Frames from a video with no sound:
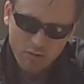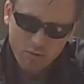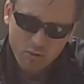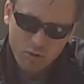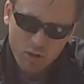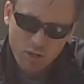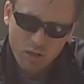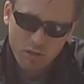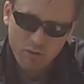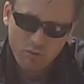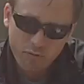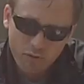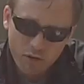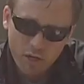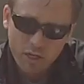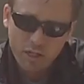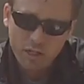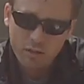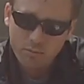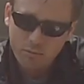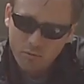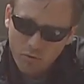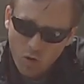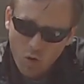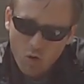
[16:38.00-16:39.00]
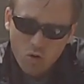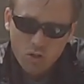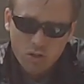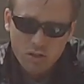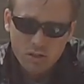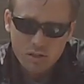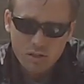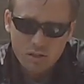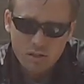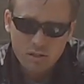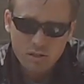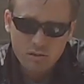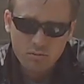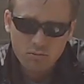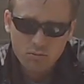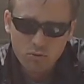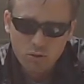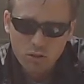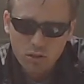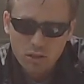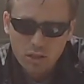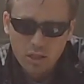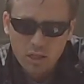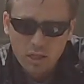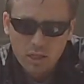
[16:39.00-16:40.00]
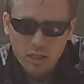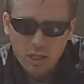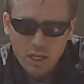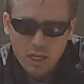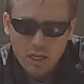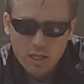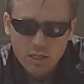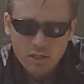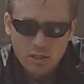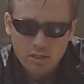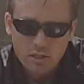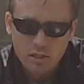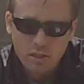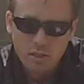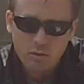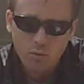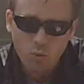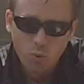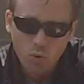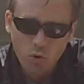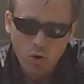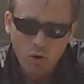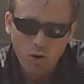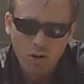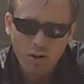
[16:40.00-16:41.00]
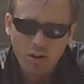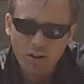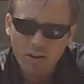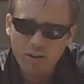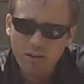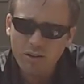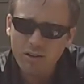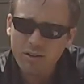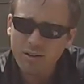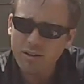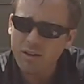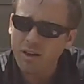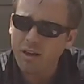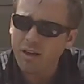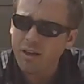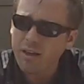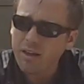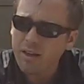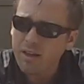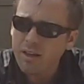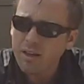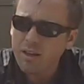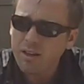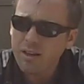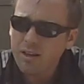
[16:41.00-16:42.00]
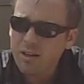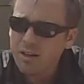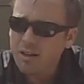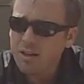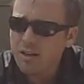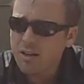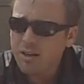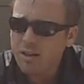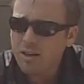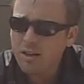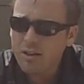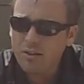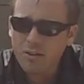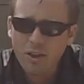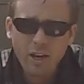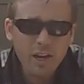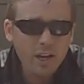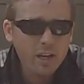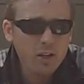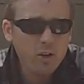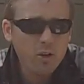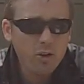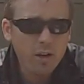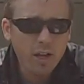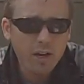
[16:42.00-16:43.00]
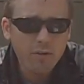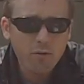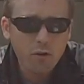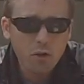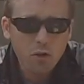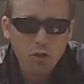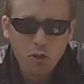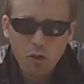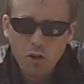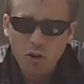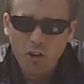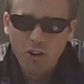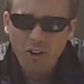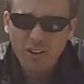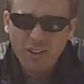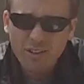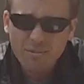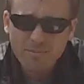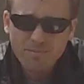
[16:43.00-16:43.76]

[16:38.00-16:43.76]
freaking focuses, really engages in the work. Okay? Then I go to every third.